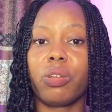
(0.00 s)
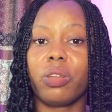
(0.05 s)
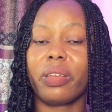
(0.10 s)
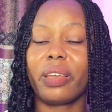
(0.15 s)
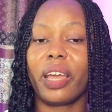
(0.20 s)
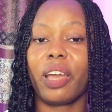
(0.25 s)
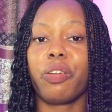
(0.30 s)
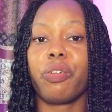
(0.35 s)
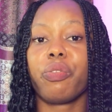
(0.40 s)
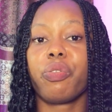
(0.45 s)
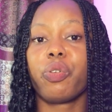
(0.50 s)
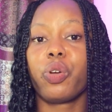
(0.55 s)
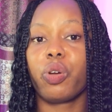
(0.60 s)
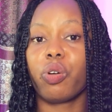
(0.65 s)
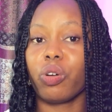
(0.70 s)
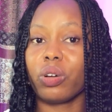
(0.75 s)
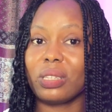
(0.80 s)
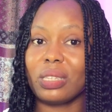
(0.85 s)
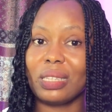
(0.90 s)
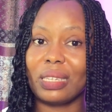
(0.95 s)
on the kind of
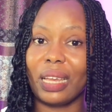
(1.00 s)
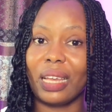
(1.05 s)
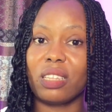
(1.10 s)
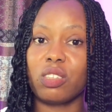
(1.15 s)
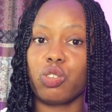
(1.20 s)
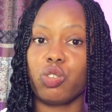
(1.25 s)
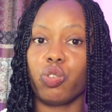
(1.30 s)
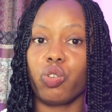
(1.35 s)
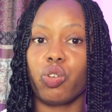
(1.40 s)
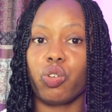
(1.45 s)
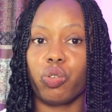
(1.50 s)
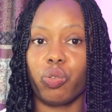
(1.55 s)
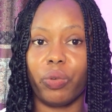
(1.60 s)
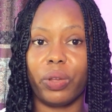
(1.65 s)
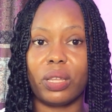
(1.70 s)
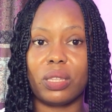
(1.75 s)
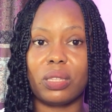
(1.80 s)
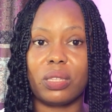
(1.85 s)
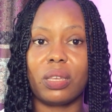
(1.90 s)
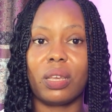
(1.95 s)
content you
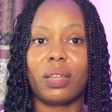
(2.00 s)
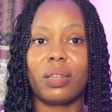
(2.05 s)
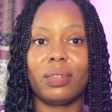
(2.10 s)
create.